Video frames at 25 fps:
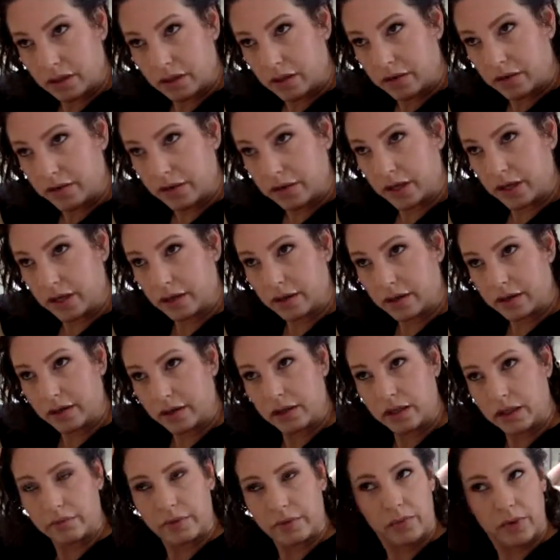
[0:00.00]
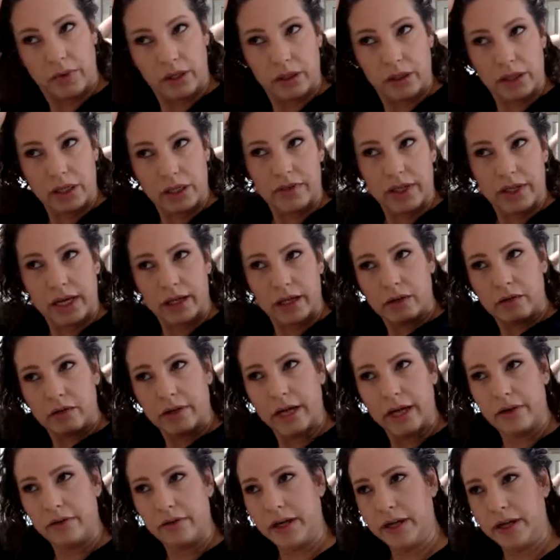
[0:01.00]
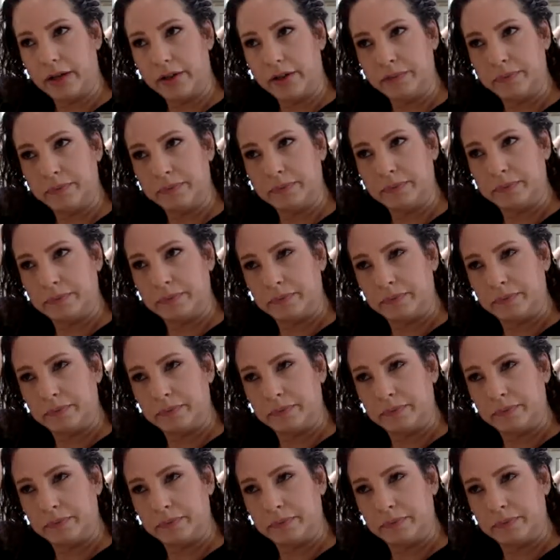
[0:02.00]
of hair, and we want to leave that crown out.